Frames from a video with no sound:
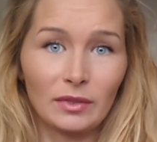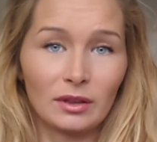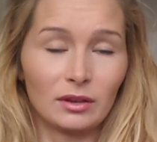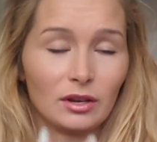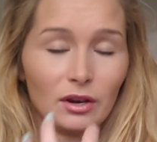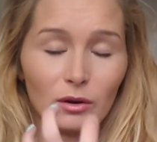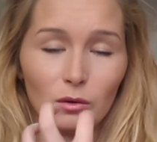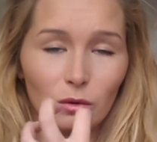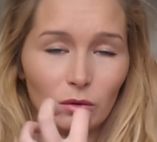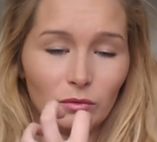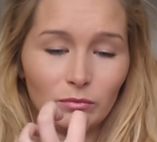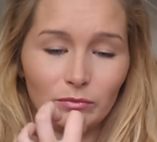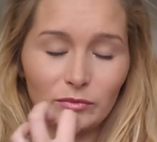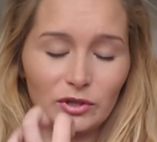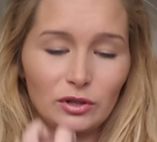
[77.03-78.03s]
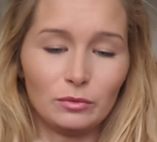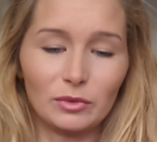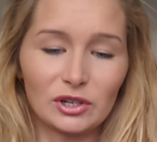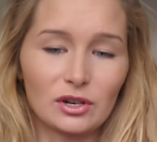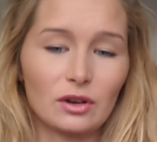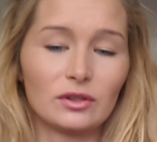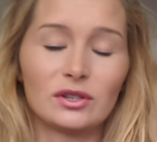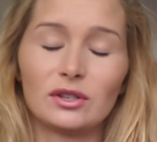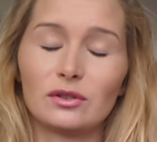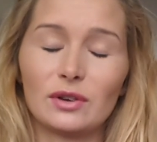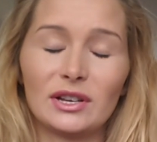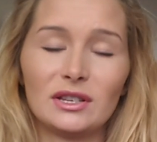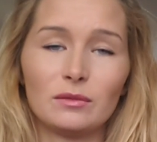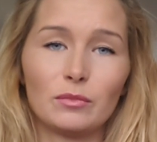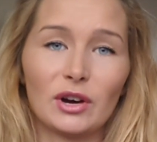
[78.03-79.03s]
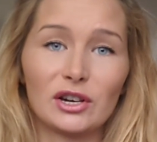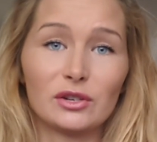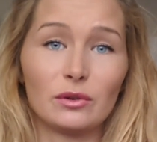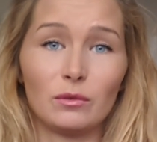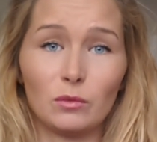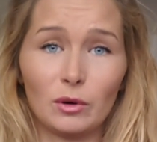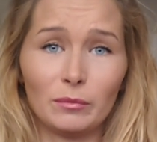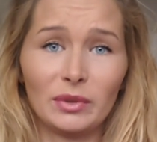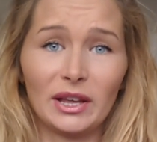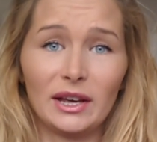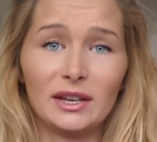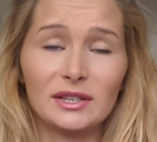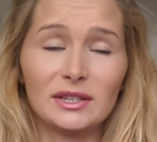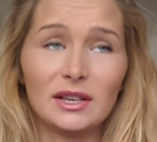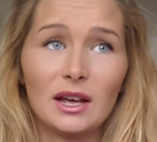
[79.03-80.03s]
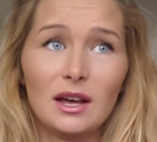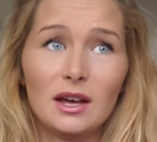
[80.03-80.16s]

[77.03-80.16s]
all too much concentrated pressure in one place.